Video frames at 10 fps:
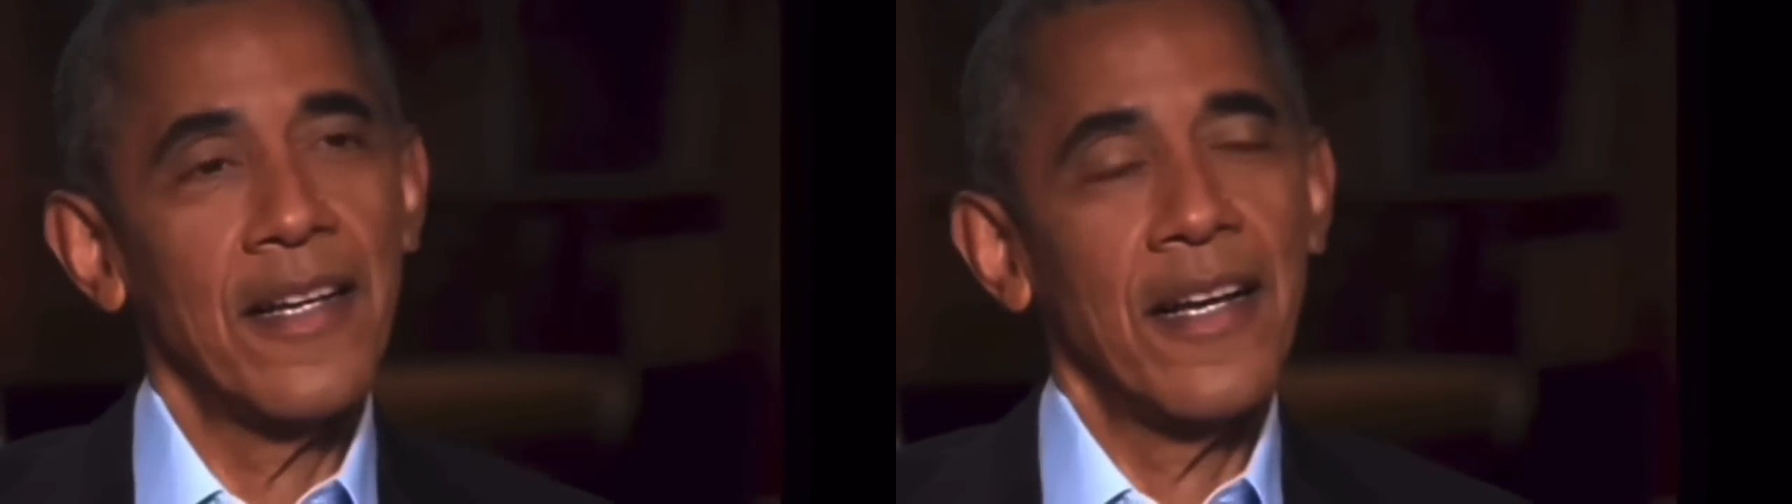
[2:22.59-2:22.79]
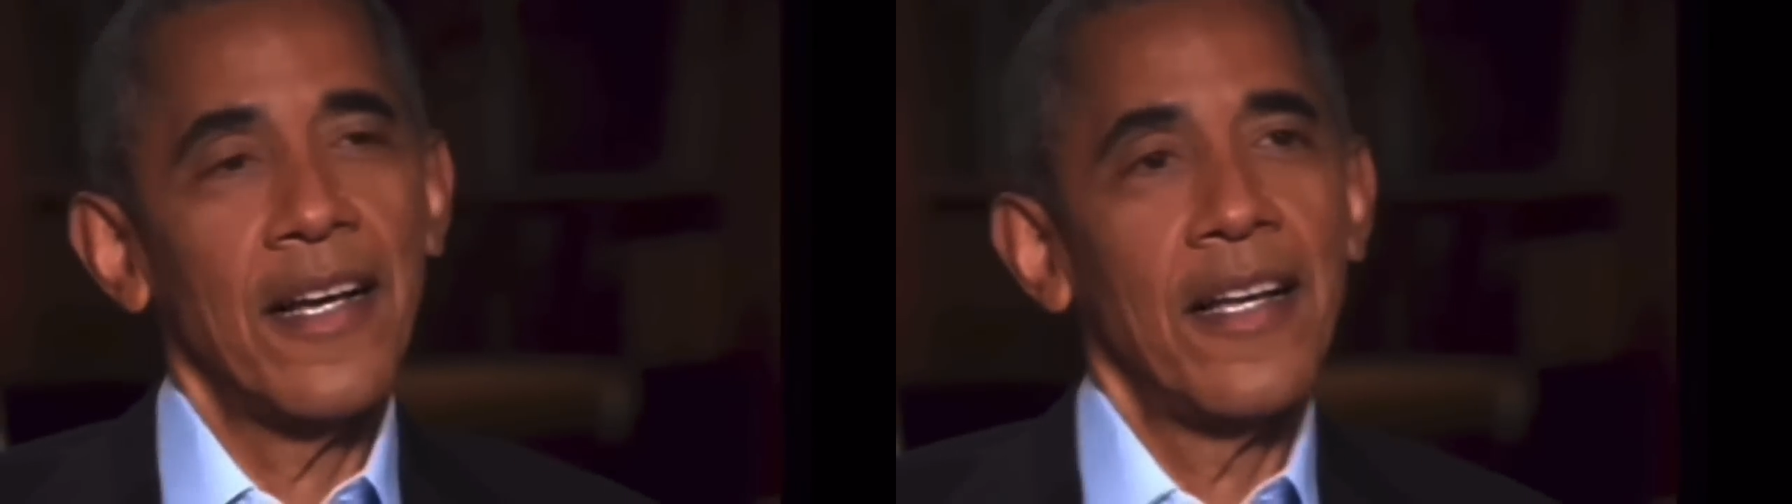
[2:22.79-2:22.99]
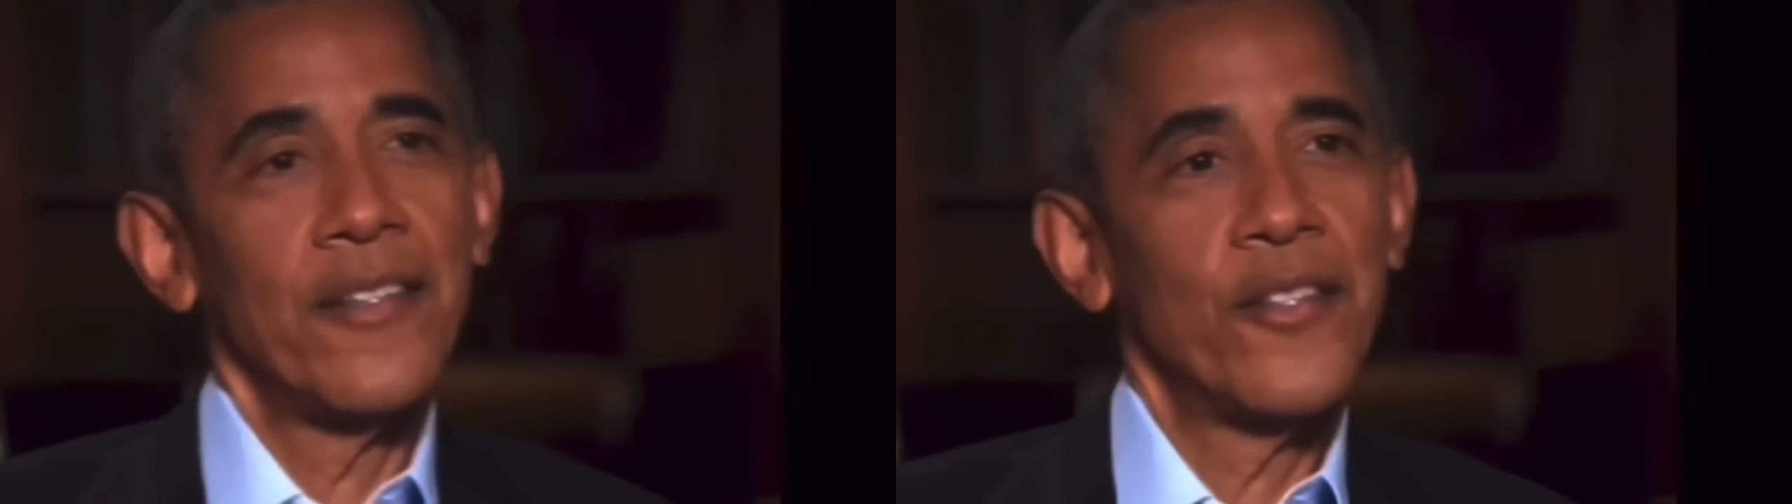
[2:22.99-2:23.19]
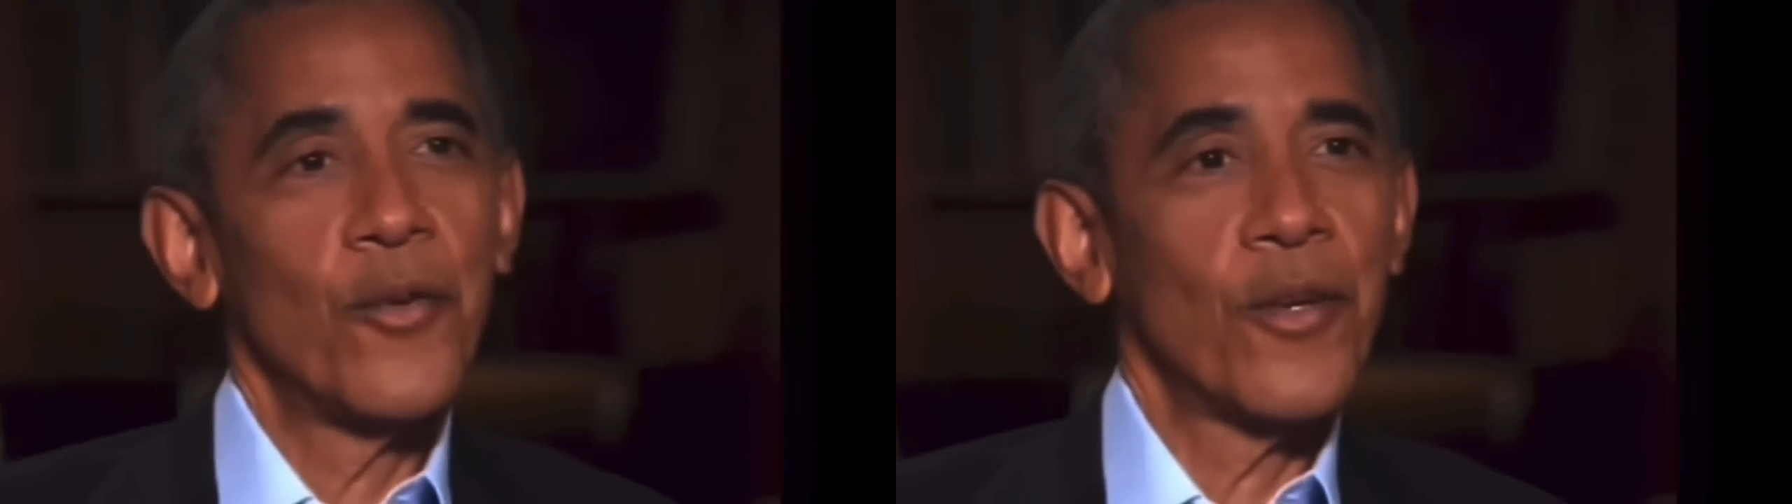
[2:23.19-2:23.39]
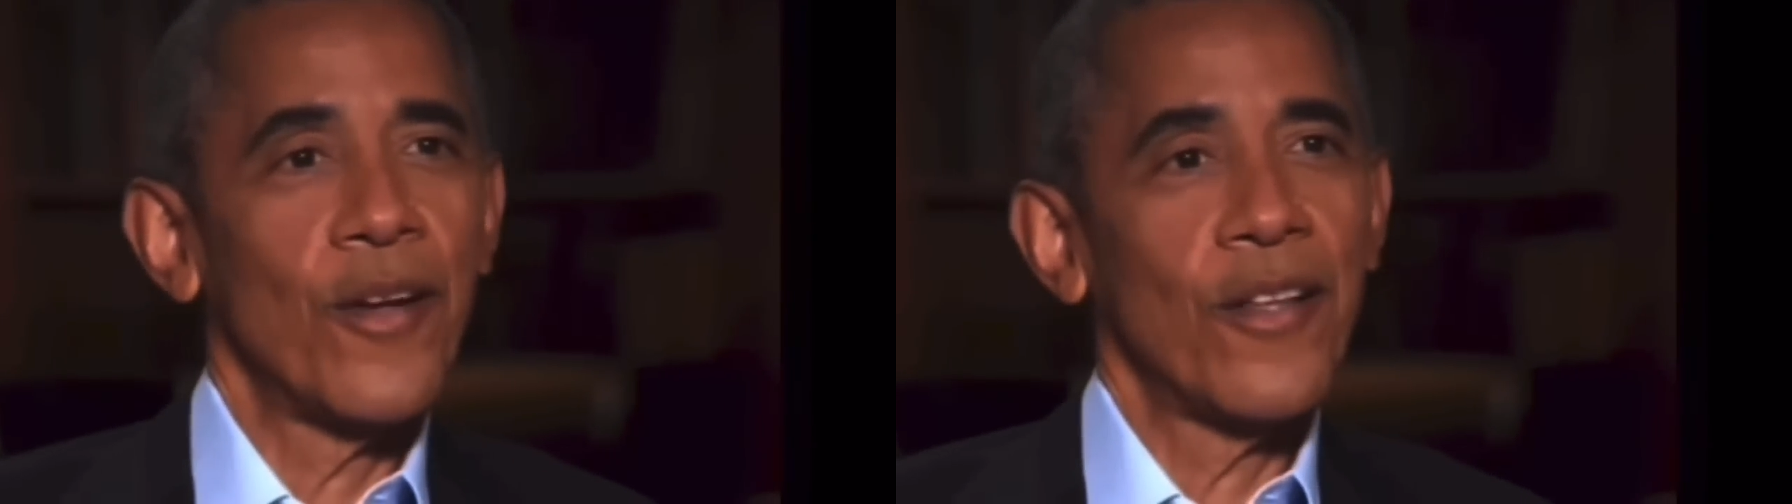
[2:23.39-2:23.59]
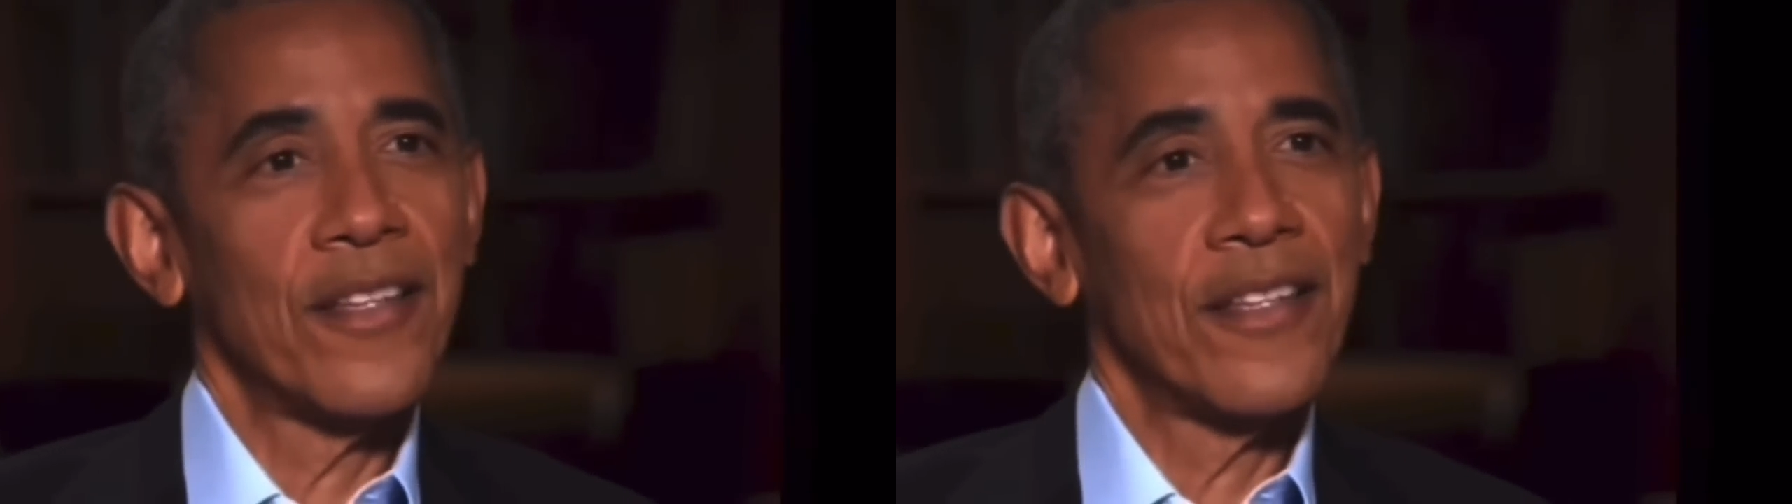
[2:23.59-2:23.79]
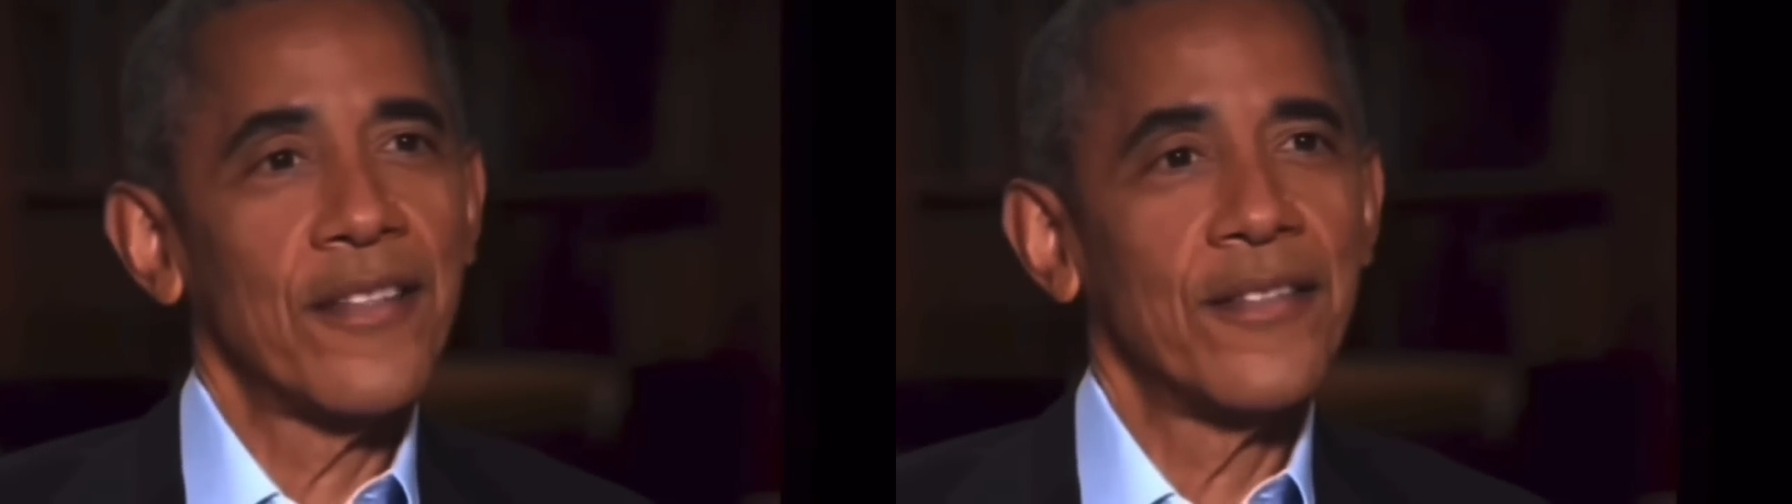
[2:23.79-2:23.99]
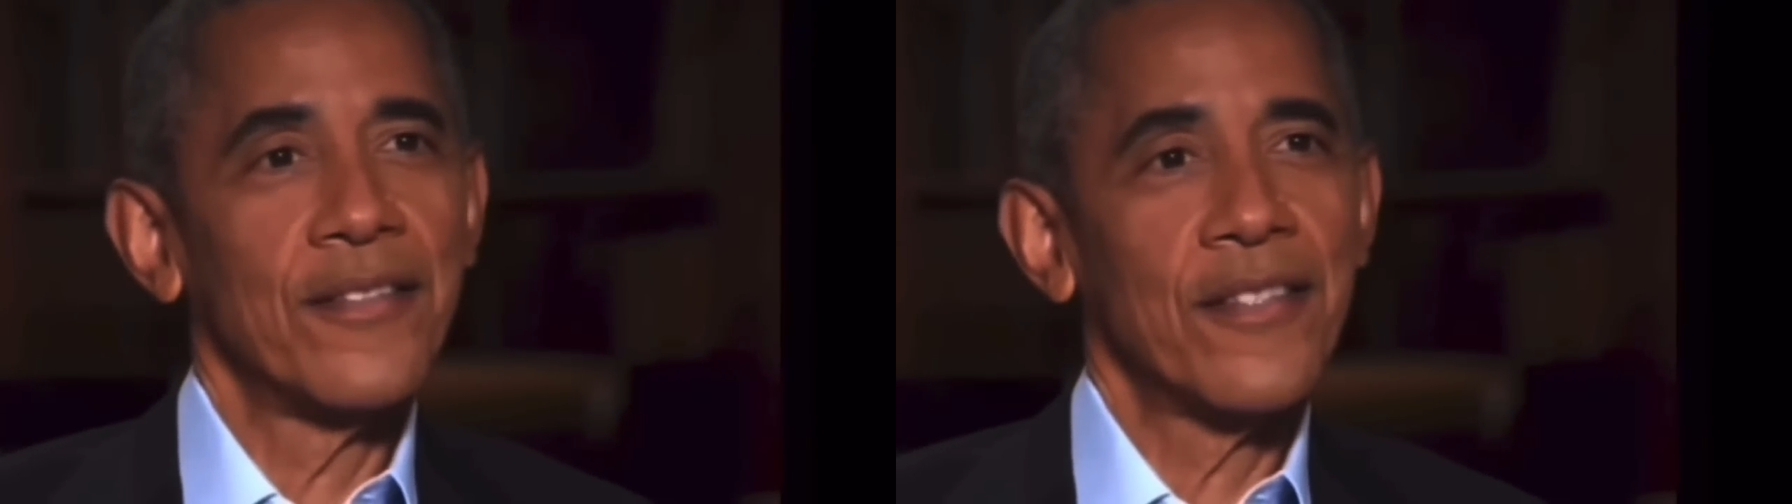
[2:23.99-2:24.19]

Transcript: uh, doing all the